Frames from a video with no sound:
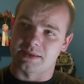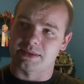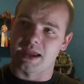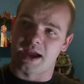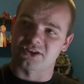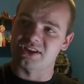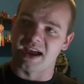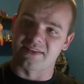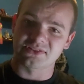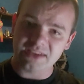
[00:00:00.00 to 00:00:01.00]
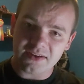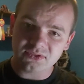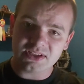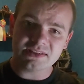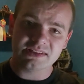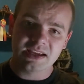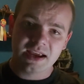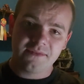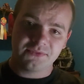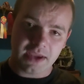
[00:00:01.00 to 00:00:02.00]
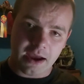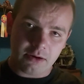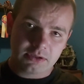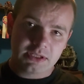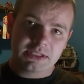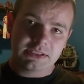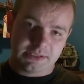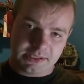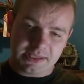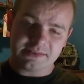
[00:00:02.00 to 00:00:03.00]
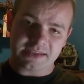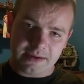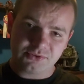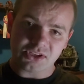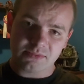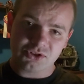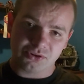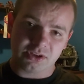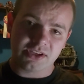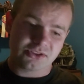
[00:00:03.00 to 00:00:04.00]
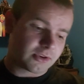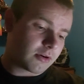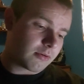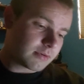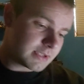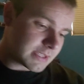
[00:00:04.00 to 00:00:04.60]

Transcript: they actually have safeties now. This game is going to be tricky, so